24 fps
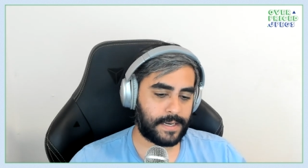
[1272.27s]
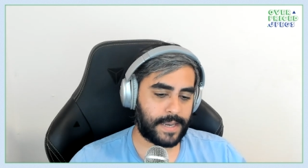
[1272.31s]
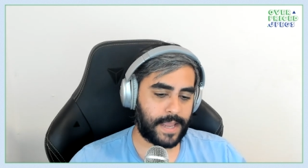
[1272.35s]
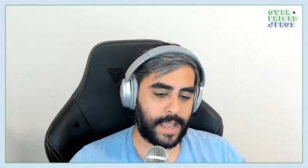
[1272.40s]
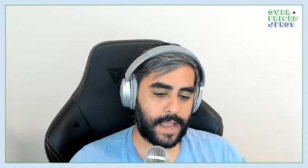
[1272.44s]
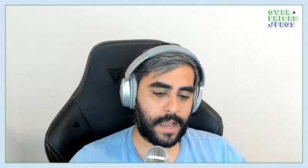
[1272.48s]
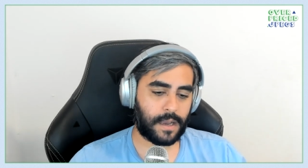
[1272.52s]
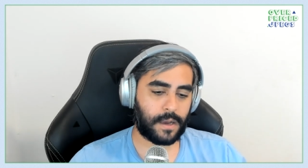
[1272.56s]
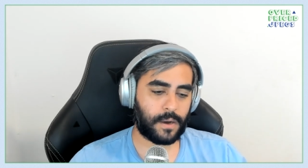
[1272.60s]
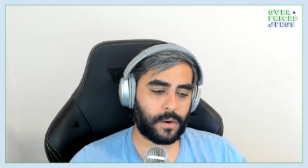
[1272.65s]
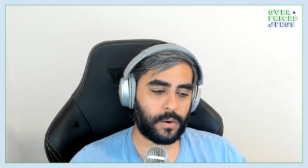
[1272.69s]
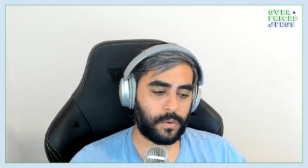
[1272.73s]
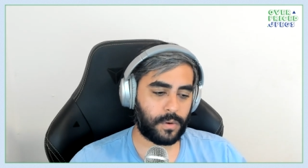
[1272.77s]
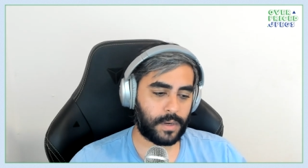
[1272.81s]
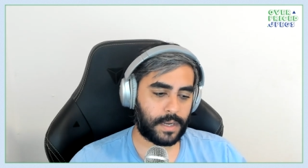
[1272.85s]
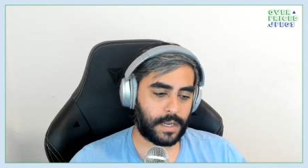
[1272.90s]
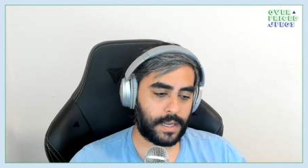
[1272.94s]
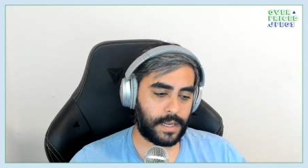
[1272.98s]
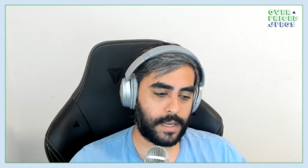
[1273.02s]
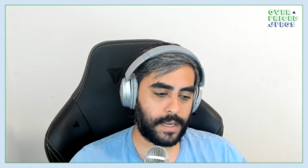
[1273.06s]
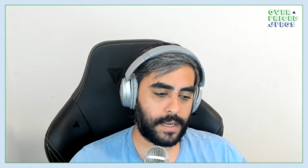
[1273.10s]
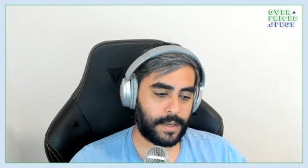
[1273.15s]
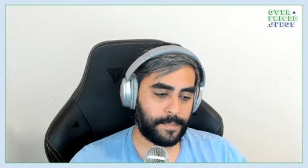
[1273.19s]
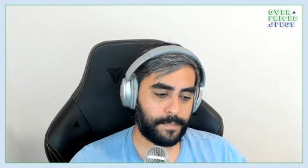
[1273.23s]
now
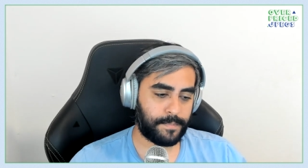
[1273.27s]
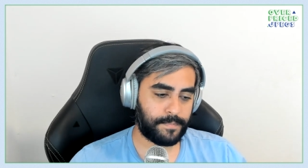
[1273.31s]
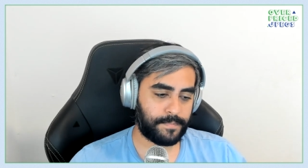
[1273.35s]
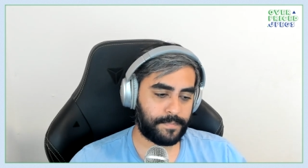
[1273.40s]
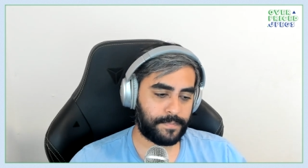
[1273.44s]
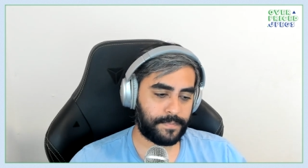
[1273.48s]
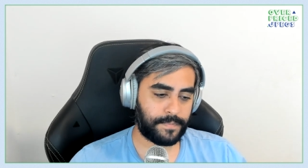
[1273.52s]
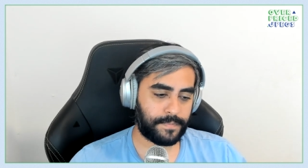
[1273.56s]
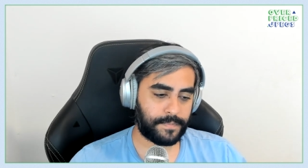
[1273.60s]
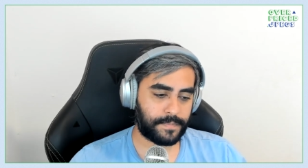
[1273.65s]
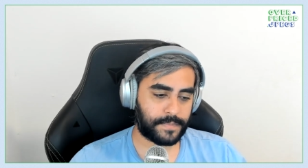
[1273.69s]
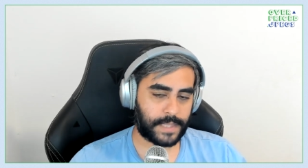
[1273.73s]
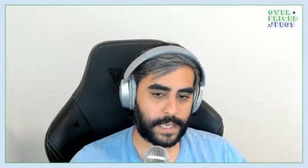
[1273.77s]
um,